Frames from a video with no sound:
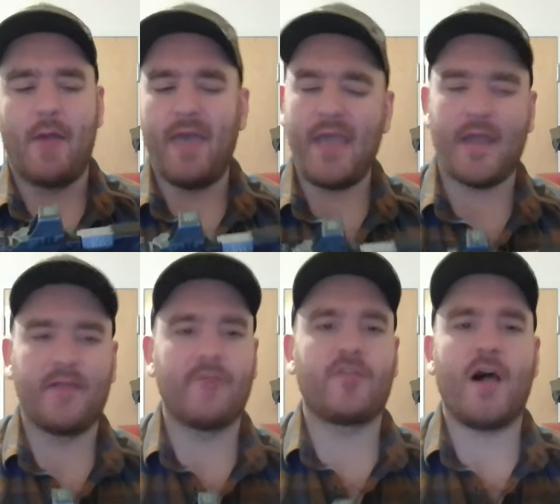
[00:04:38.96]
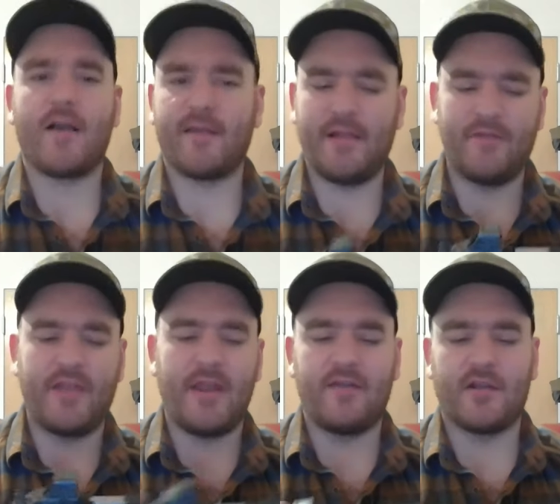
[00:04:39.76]
hey, I love Glocks. I'd love to
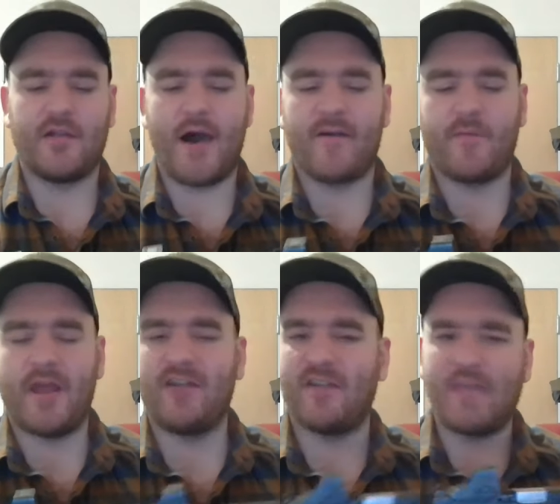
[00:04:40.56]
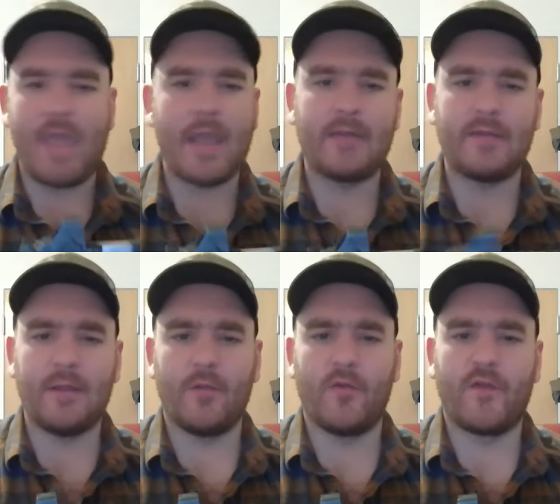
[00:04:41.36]
get into Glocks, but I just can't
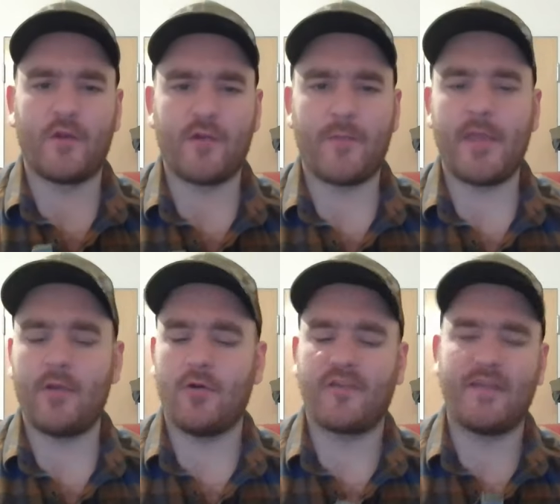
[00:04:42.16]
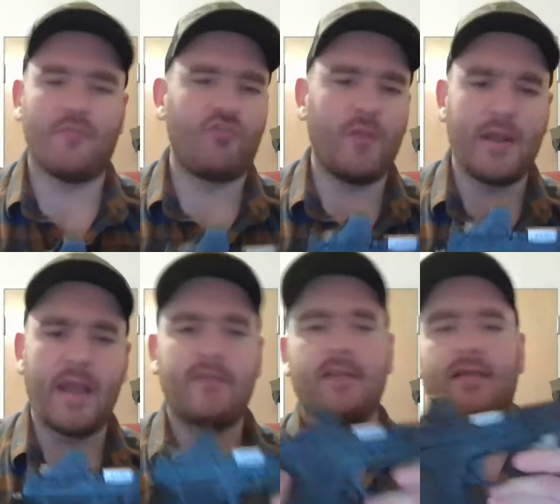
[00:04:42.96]
deal with their grip angle because I've been shooting
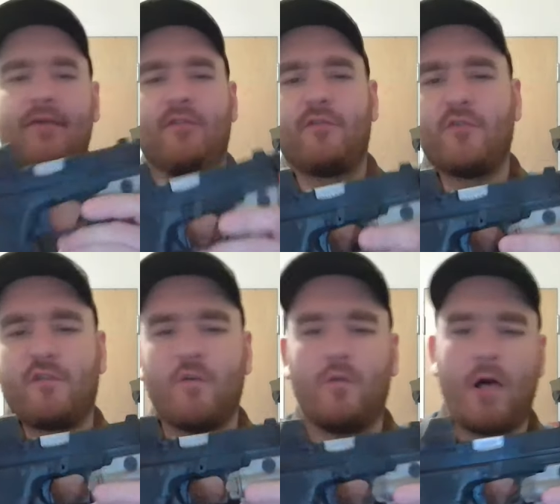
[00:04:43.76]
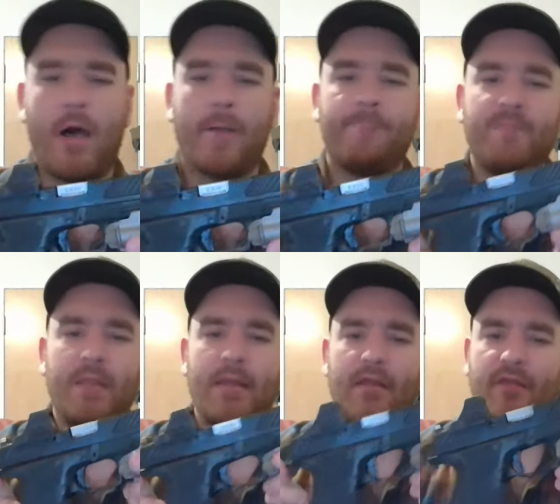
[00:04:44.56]
1911s for so long.
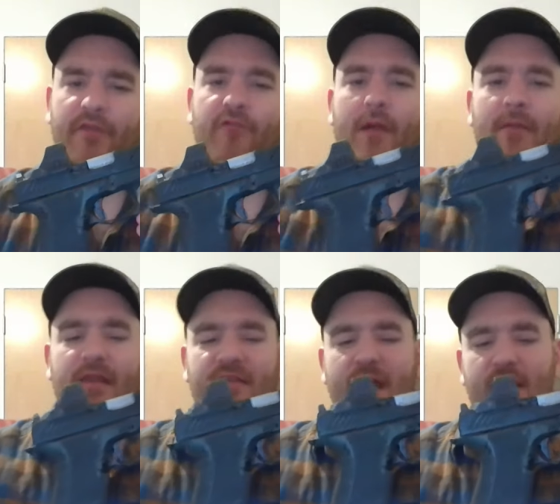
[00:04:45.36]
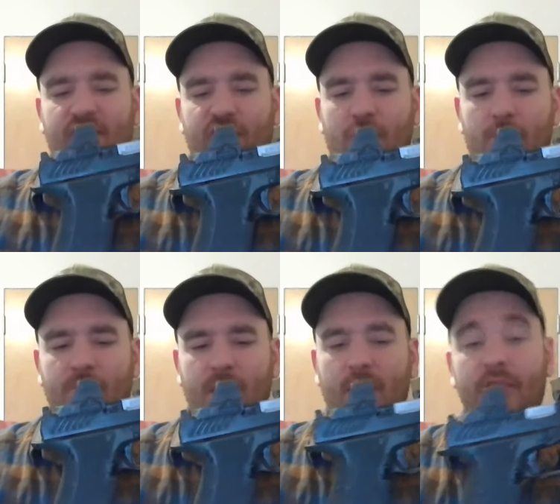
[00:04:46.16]
This remedies that issue.
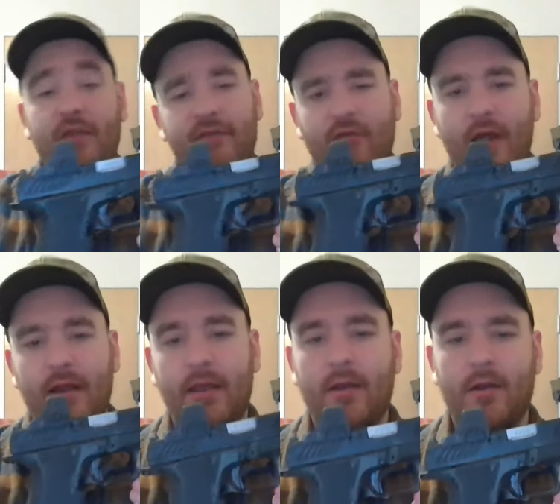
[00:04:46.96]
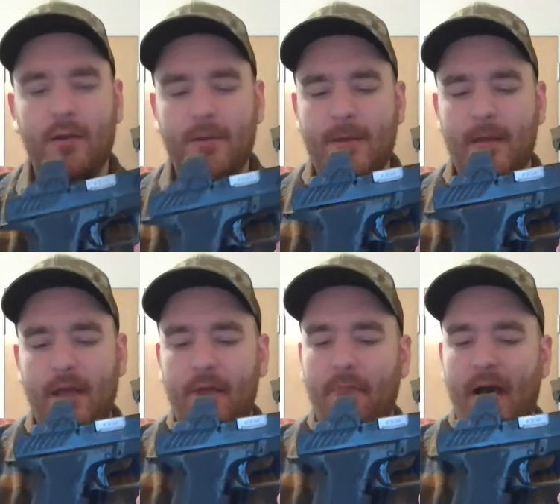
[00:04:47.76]
This right here,
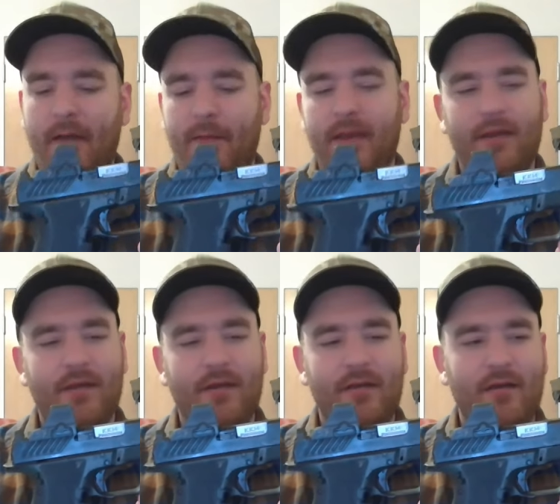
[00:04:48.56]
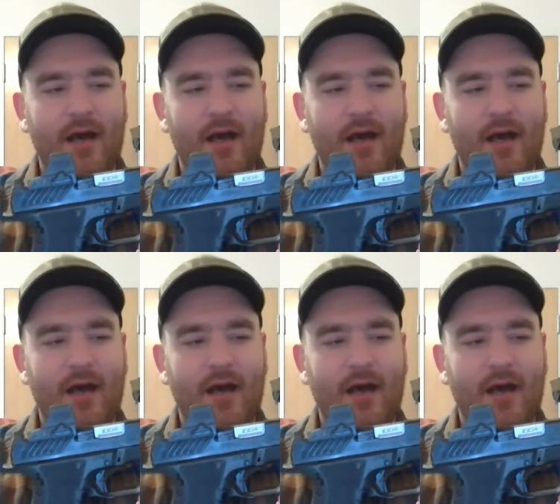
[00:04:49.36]
in my opinion,